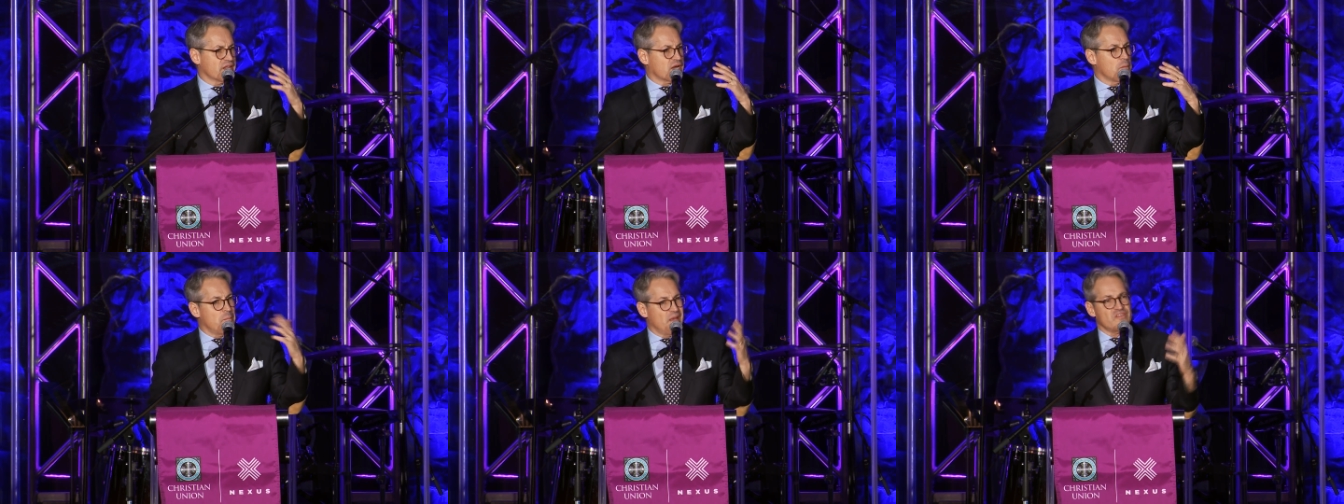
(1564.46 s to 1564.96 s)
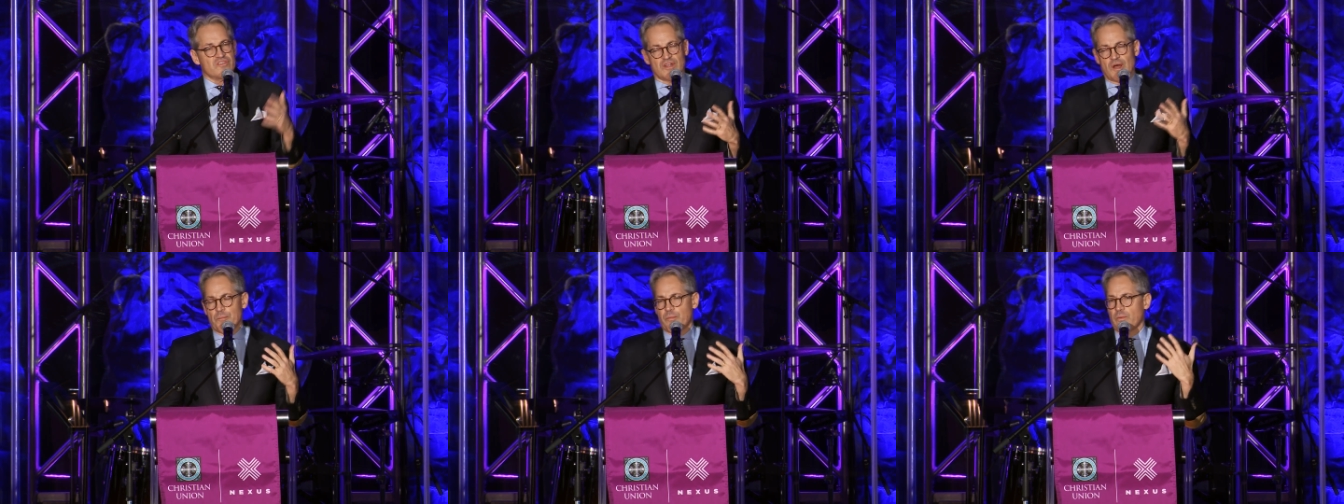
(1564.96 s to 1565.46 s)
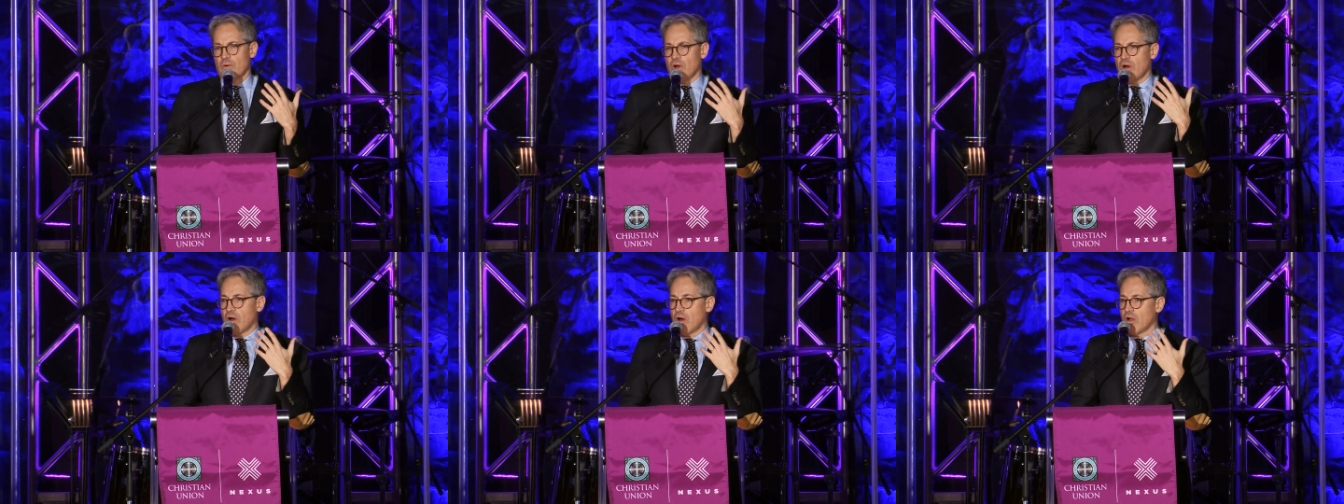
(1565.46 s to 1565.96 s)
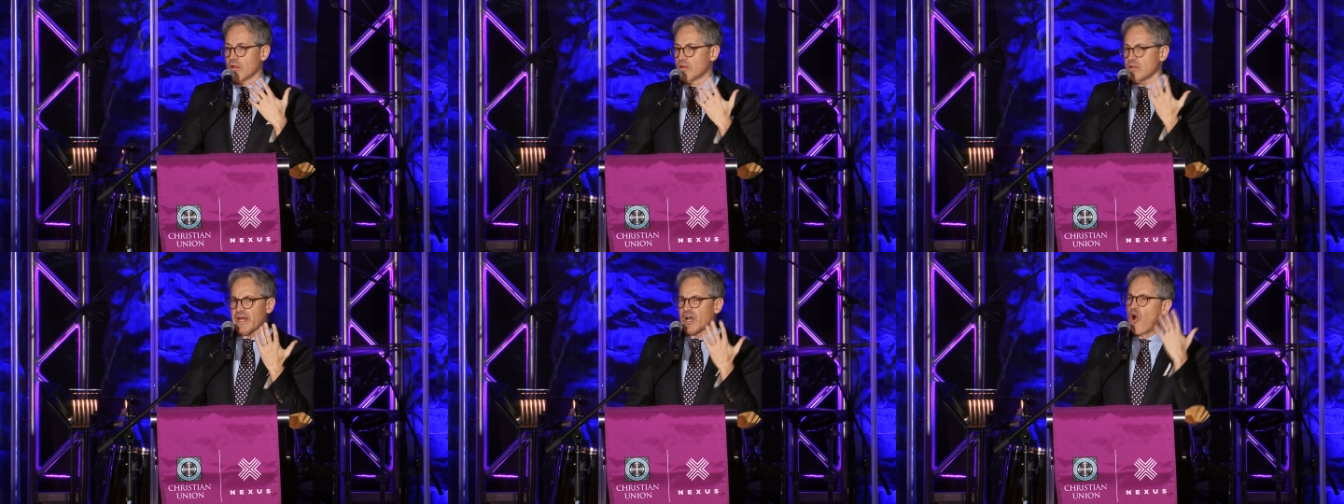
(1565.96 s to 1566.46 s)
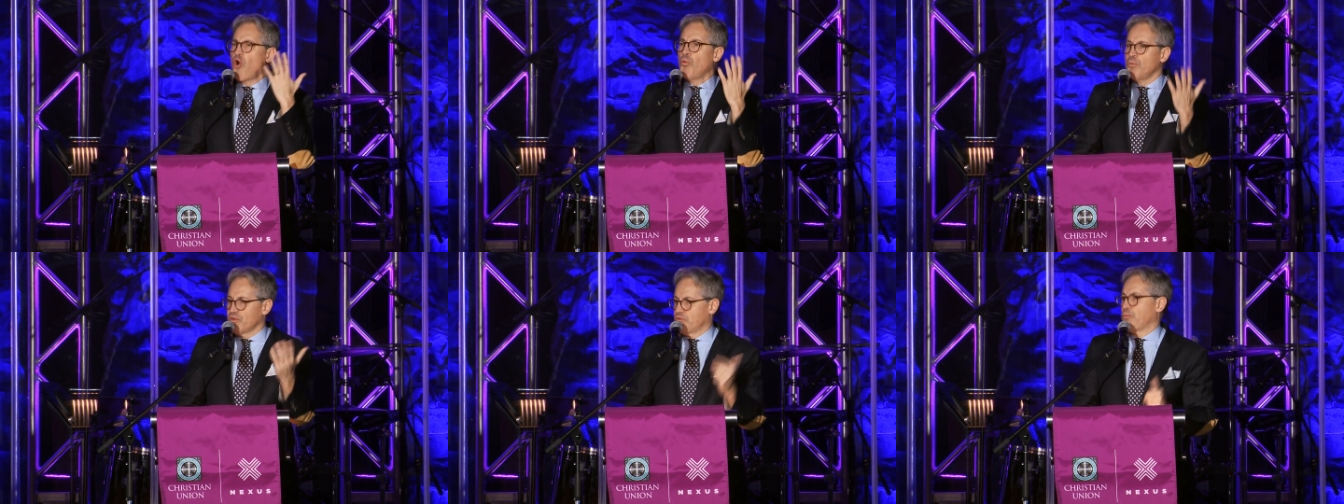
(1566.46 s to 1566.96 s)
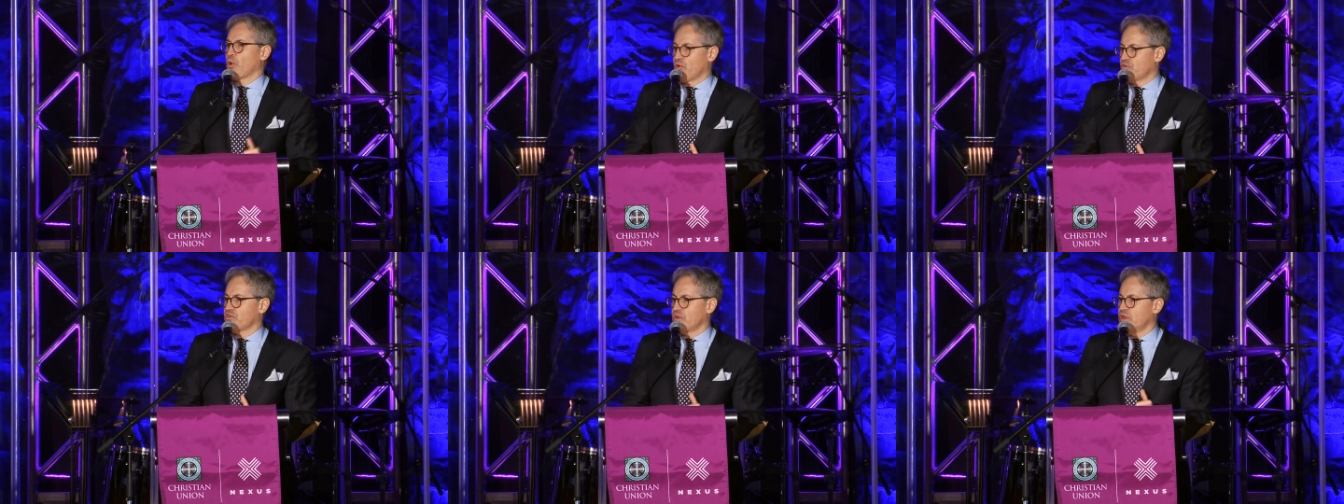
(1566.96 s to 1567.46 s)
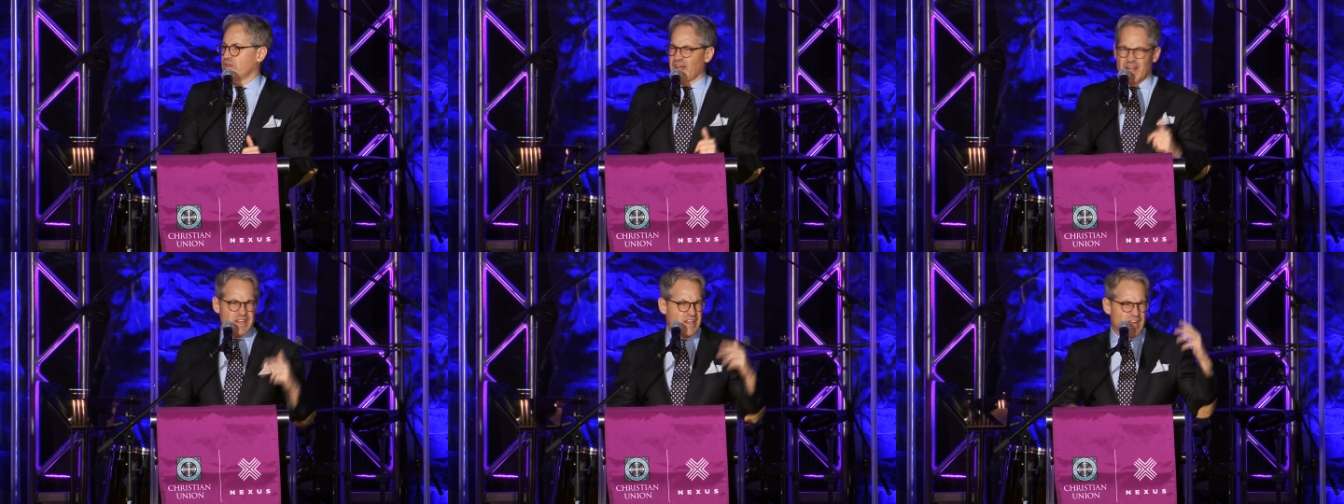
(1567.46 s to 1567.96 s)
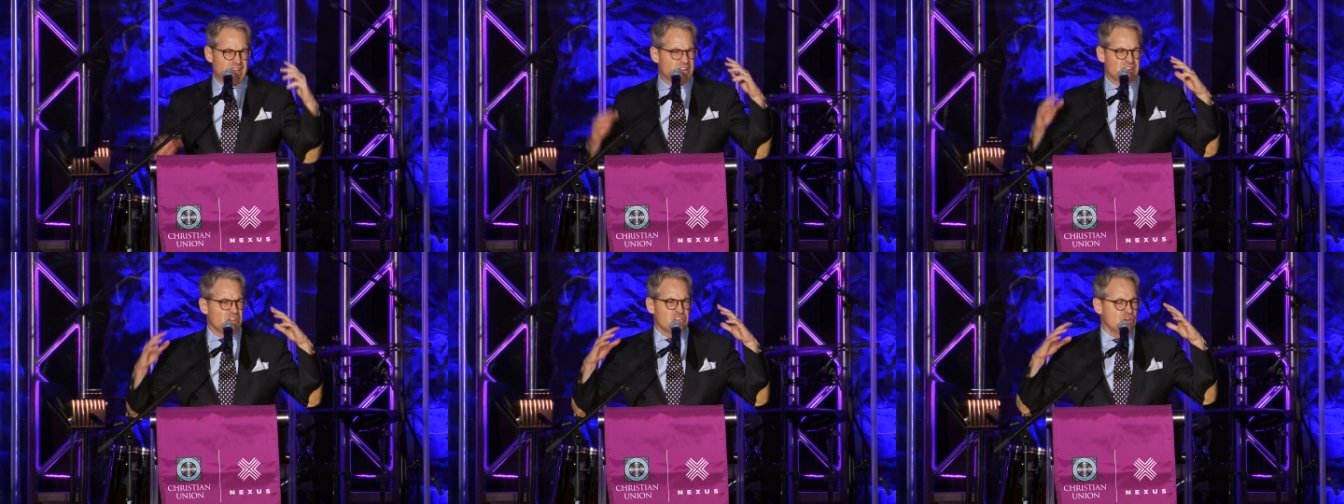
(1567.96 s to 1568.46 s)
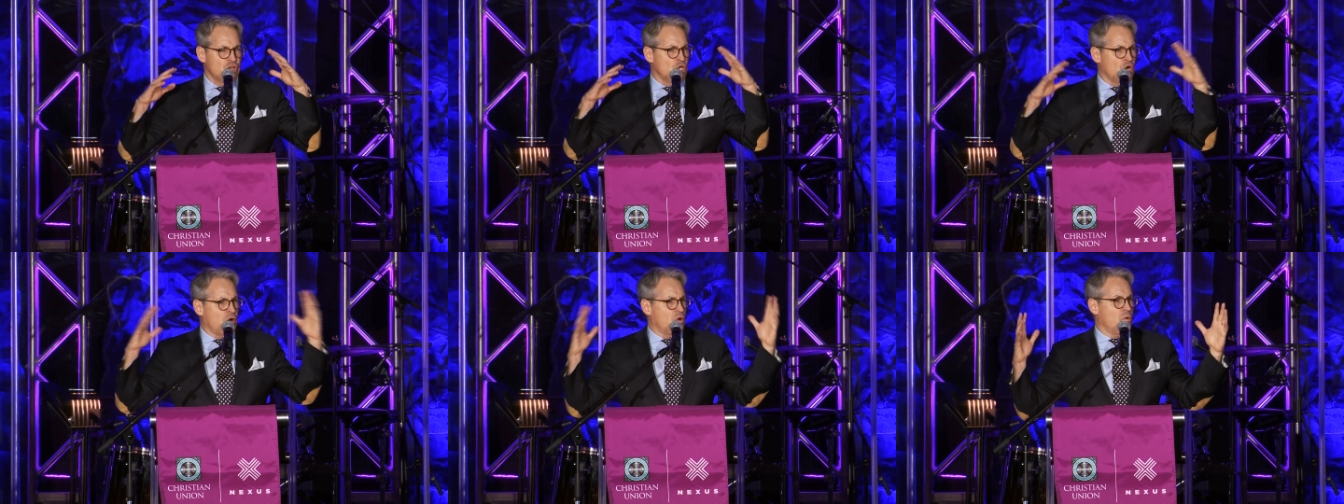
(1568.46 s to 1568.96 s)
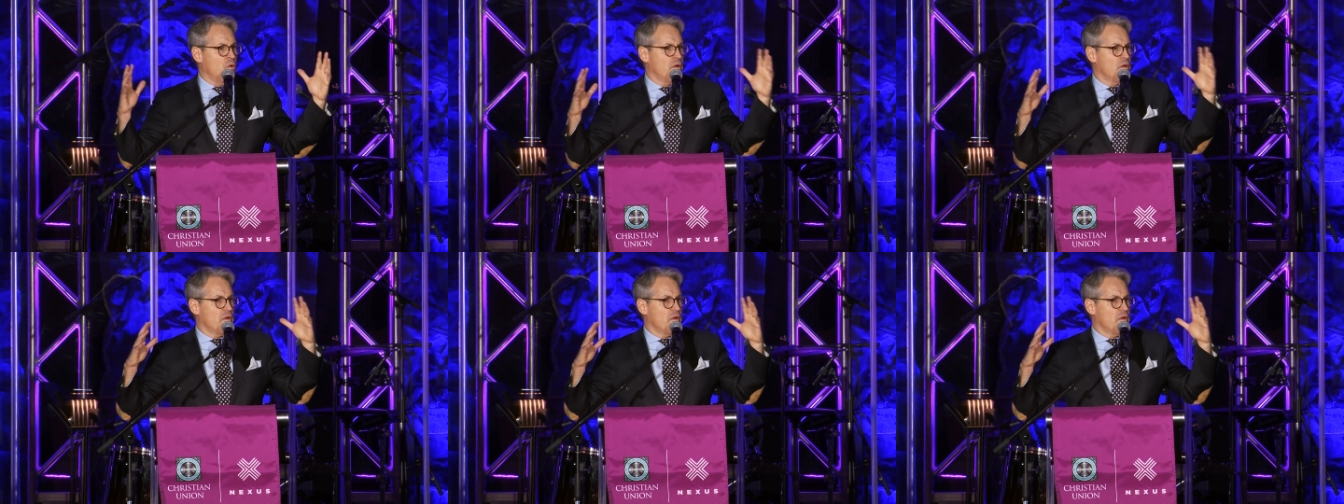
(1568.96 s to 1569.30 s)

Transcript: like a messed up, like homeless person that, that doesn't know